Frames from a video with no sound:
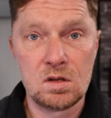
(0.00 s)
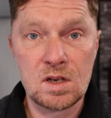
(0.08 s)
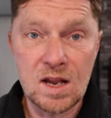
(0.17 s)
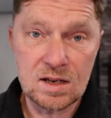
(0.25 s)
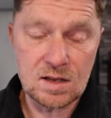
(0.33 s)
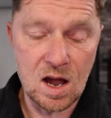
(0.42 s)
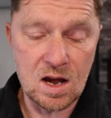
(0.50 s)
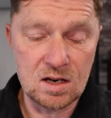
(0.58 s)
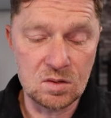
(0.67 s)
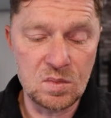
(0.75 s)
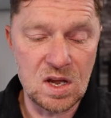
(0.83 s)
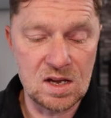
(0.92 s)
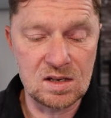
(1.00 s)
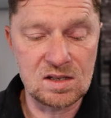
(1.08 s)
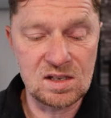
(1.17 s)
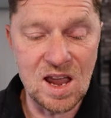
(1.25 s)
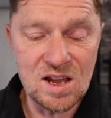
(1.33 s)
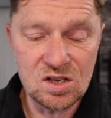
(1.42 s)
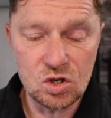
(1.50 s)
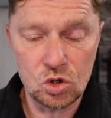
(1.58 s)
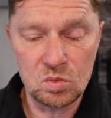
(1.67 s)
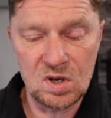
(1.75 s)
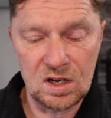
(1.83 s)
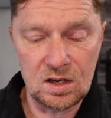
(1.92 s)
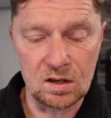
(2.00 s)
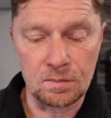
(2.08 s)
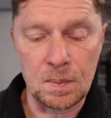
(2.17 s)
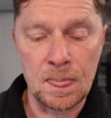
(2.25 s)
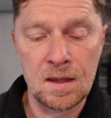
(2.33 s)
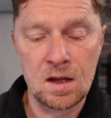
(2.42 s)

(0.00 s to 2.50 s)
The next item is stay zoomed in.